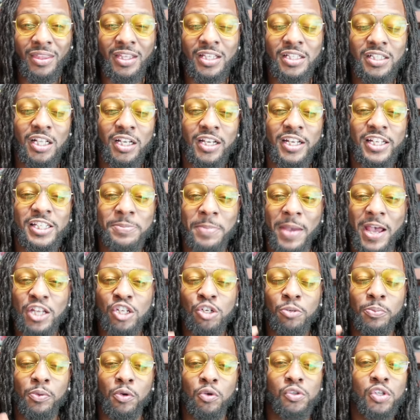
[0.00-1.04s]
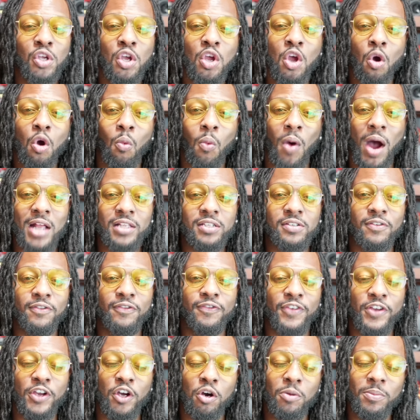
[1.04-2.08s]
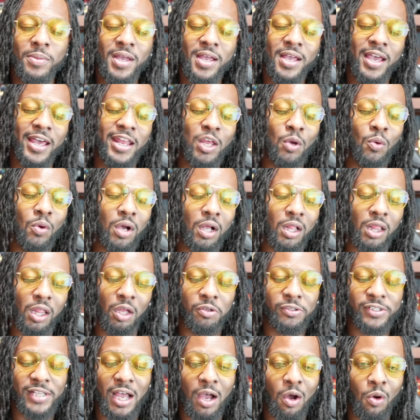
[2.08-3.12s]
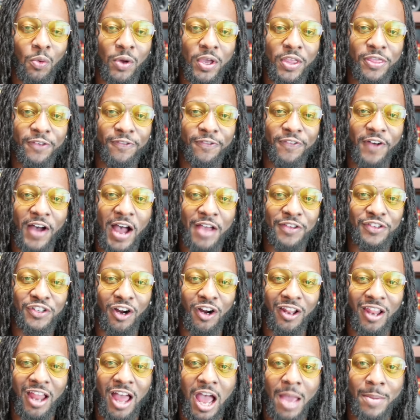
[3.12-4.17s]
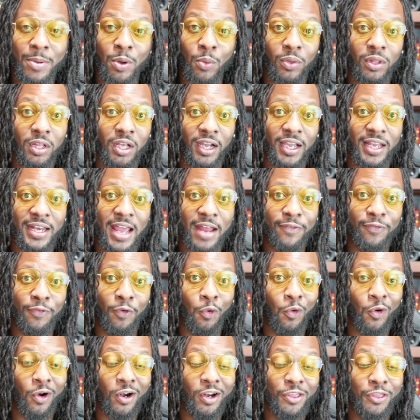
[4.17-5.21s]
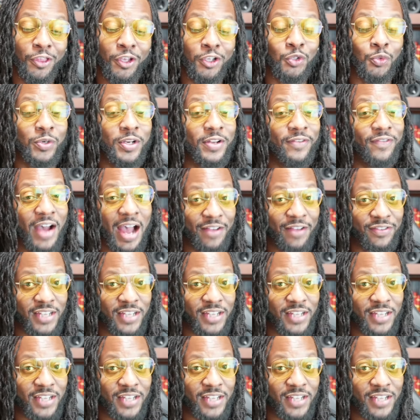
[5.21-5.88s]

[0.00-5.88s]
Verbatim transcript: Look at his measurables, watch him film, and then we'll close out with the five-star lineman we're looking at for the twenty-five